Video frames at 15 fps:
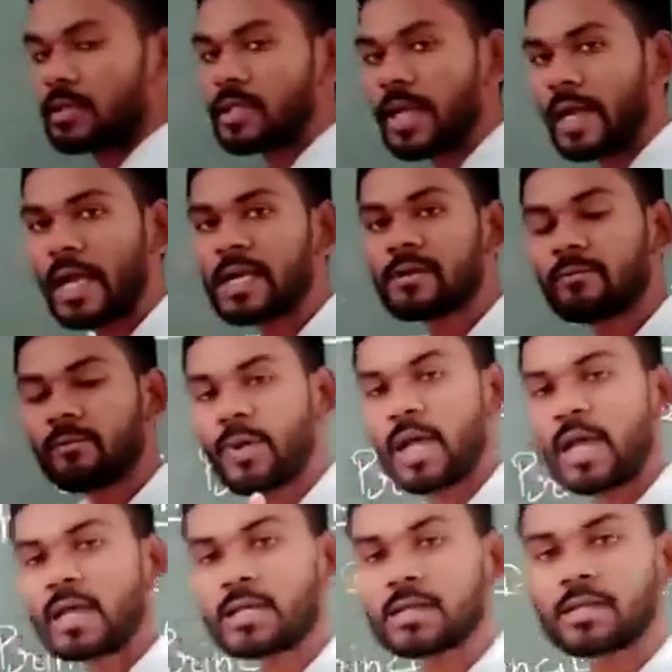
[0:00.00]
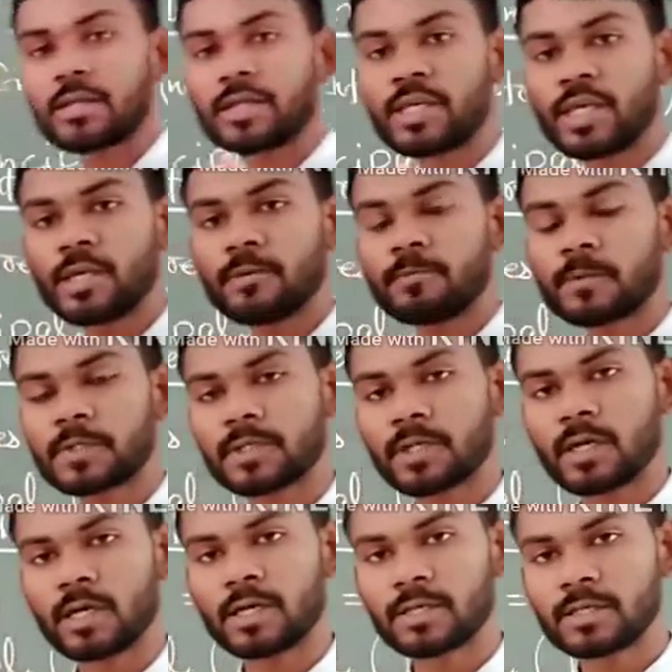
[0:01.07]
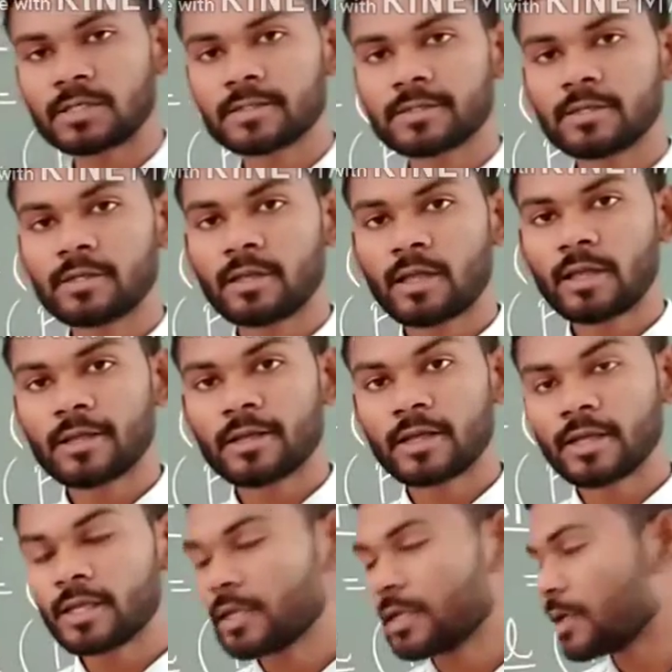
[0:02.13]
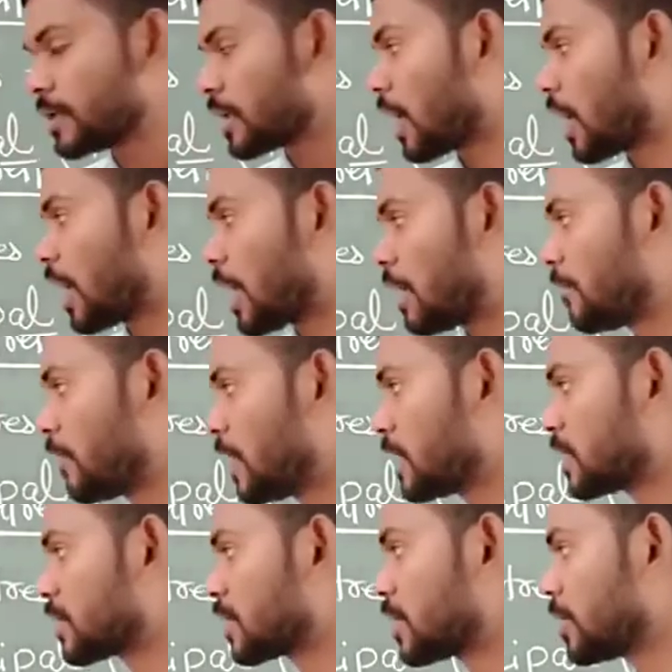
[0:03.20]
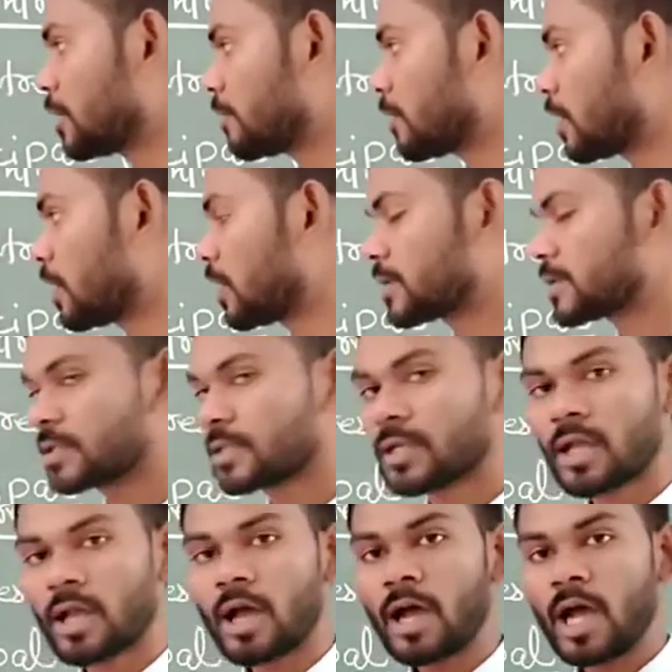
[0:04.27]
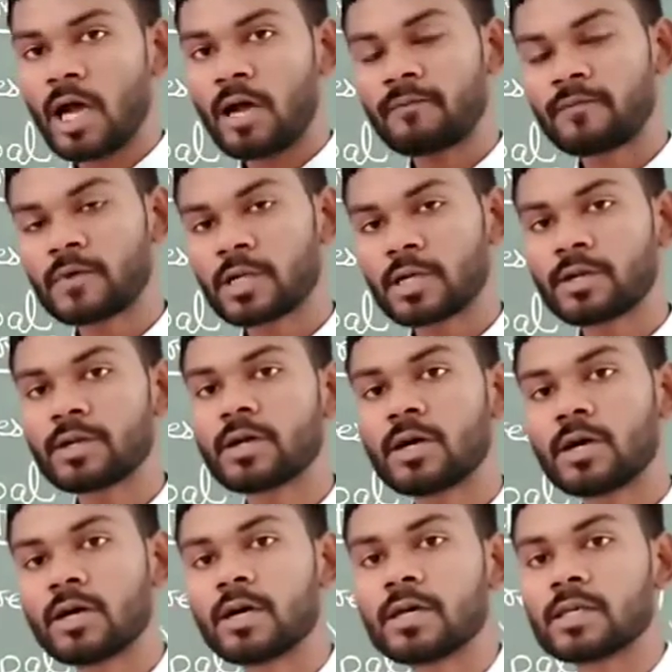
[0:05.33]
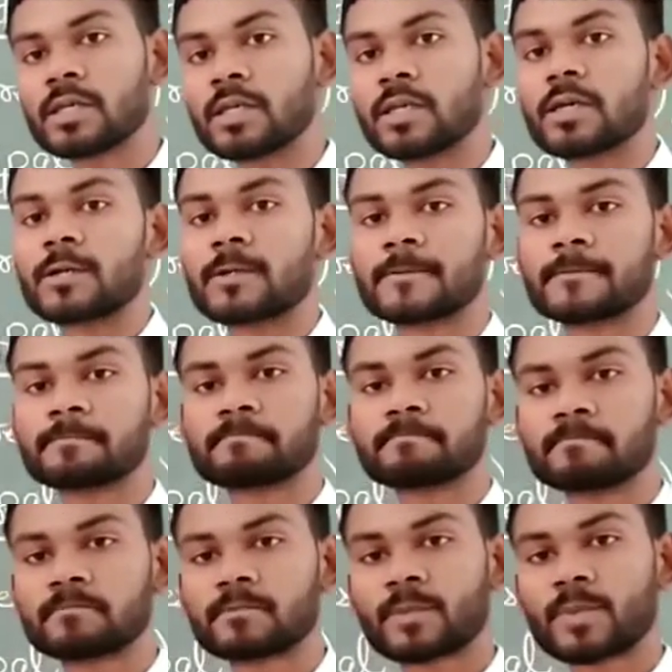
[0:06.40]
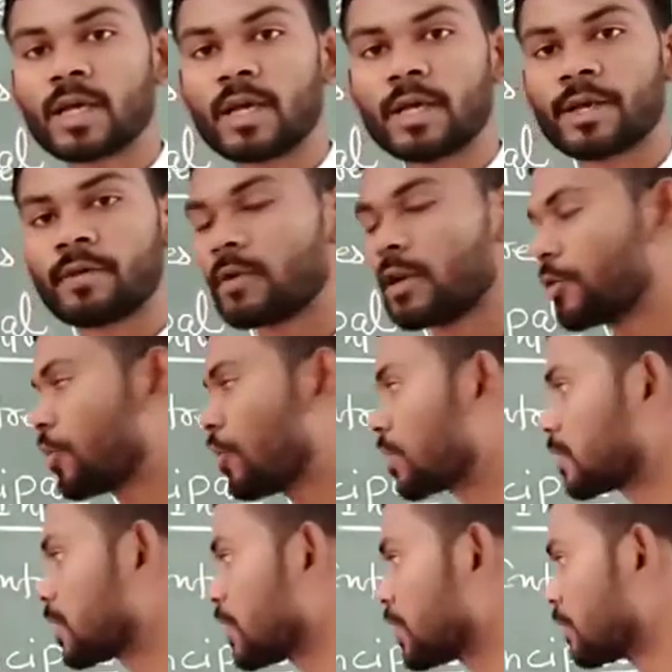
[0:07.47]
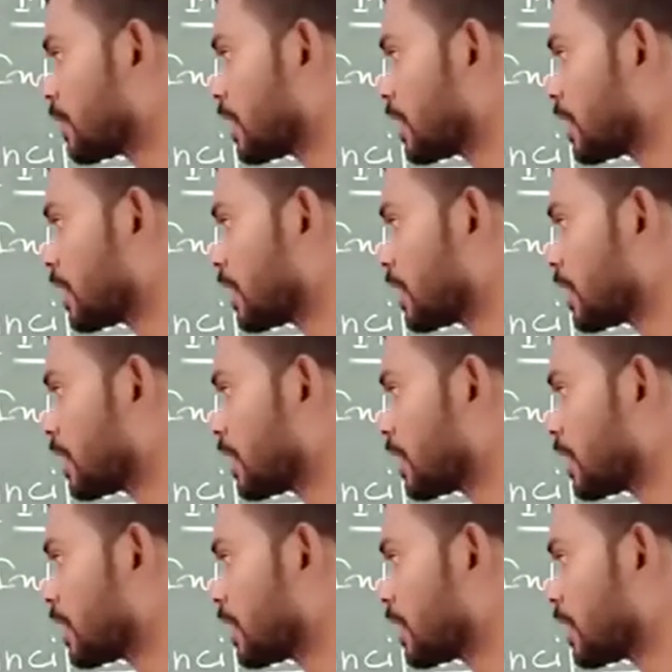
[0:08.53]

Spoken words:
that bank gives us, it always gives us after a year. It will not